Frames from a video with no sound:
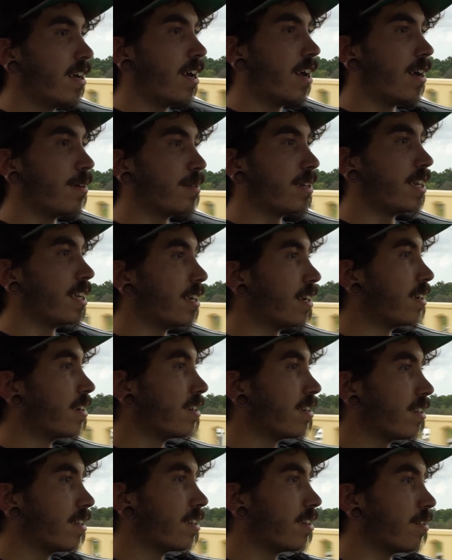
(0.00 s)
I mean,
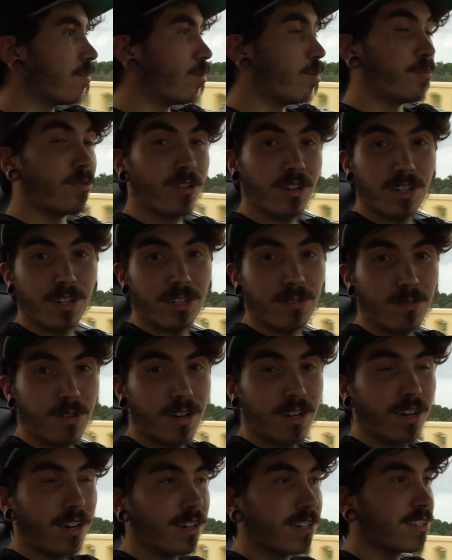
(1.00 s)
what more could you
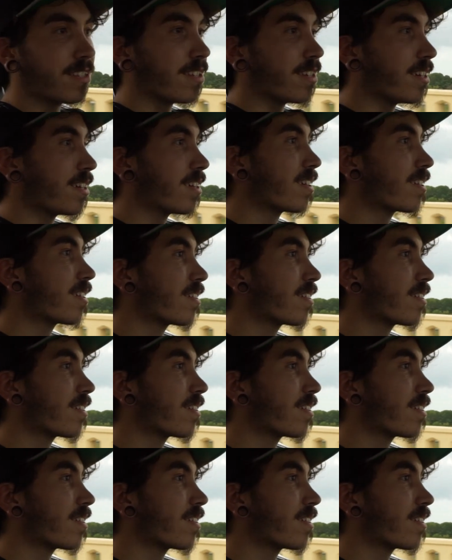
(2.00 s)
want, honestly?